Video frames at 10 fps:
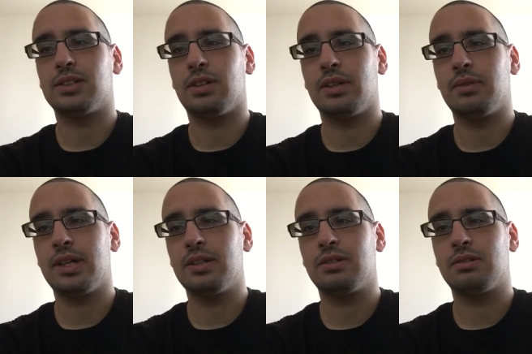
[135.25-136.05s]
So I
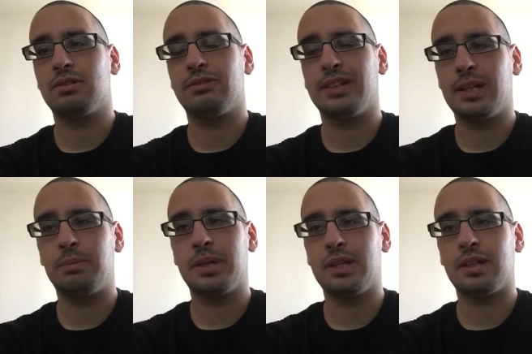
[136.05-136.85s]
went to
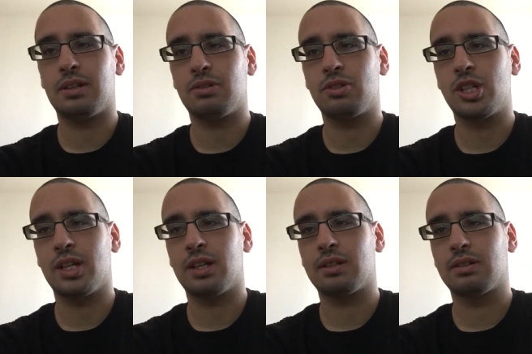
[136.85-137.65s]
Wikipedia to
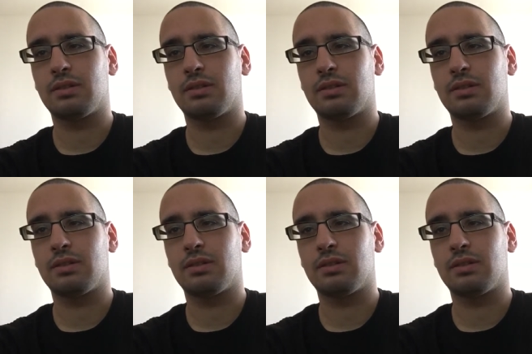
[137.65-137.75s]
check